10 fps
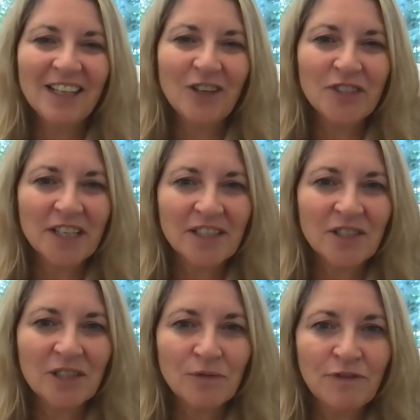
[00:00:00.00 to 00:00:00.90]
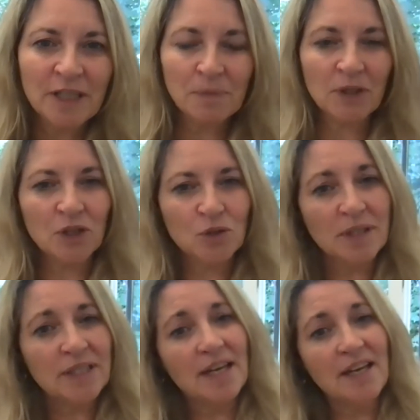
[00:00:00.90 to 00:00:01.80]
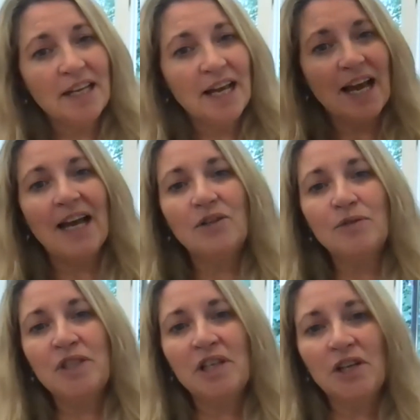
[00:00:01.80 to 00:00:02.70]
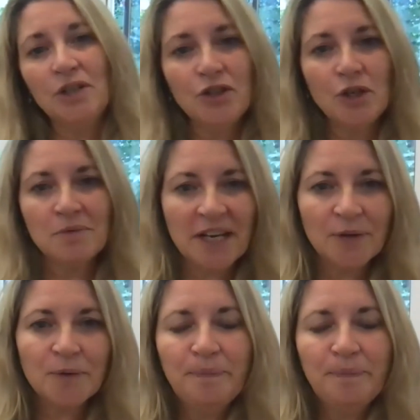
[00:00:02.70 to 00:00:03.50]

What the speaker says: Contact us on Facebook and Twitter, and obviously our YouTube channel.